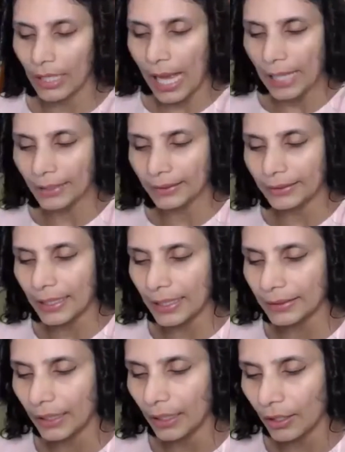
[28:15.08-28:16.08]

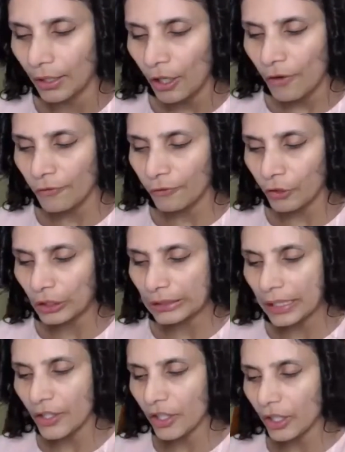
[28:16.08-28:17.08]
anesthesia for
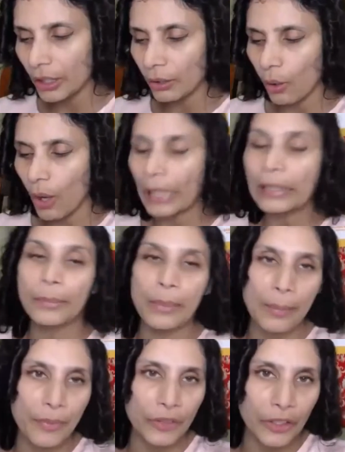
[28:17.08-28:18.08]
surgical or other
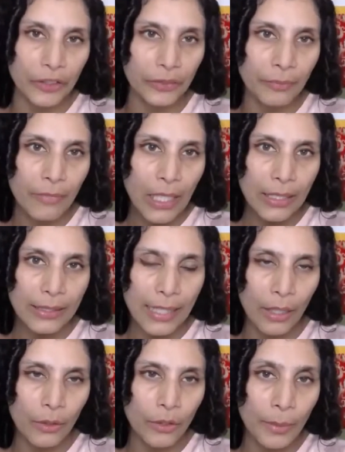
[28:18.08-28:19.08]
purposes.
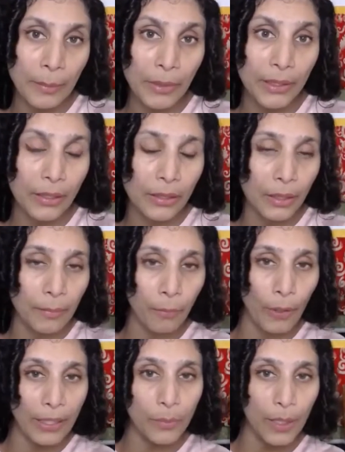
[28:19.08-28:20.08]
Now, remember the
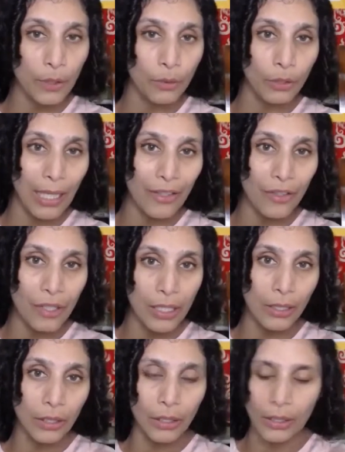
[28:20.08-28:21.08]
point where you could
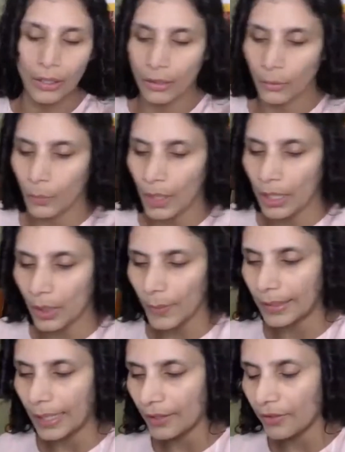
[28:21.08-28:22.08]
actually work with
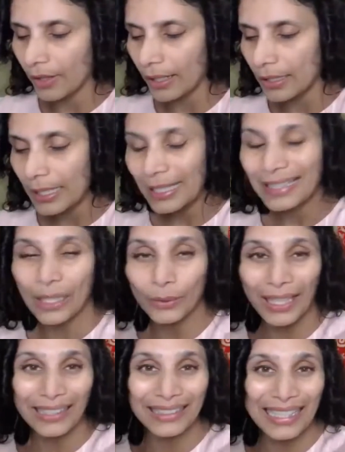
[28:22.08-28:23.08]
that, right? Now,
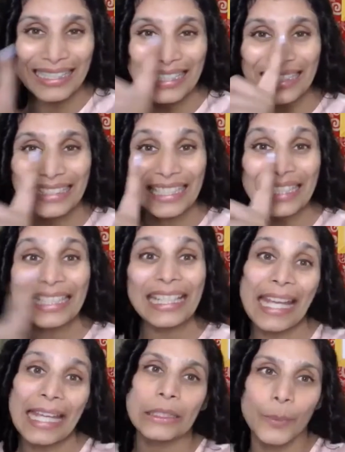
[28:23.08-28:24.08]
they're saying this is in
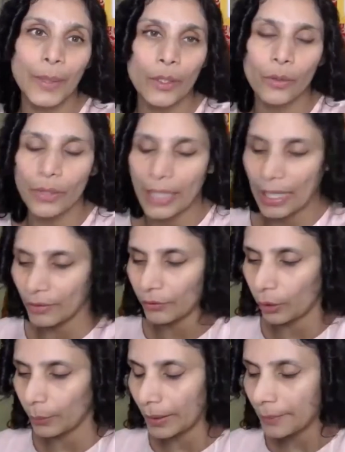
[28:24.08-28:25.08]
case we don't have the
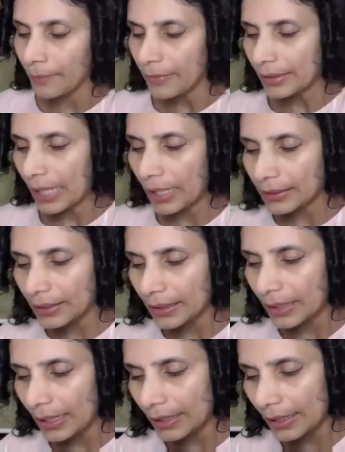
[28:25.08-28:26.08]
following. That is
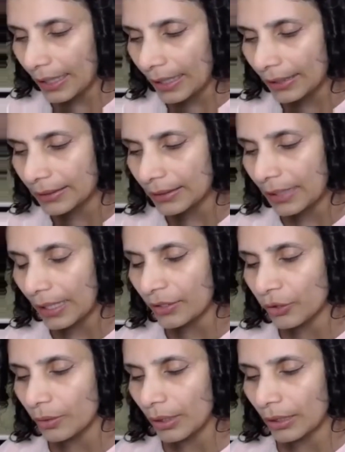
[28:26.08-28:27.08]
in case, that is
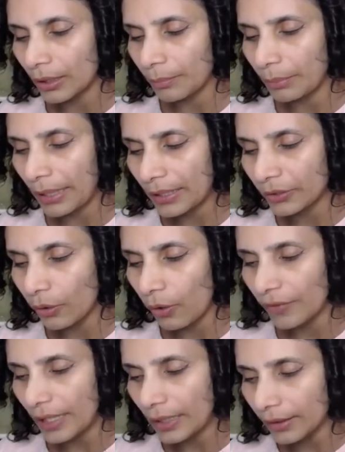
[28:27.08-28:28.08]
to in the place of
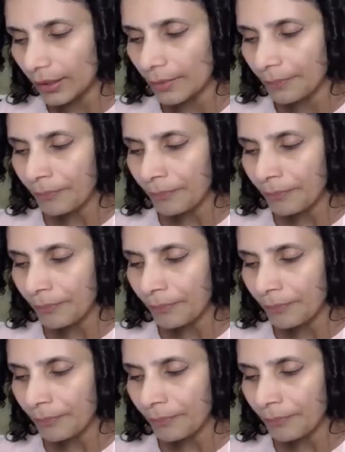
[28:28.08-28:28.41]
ether,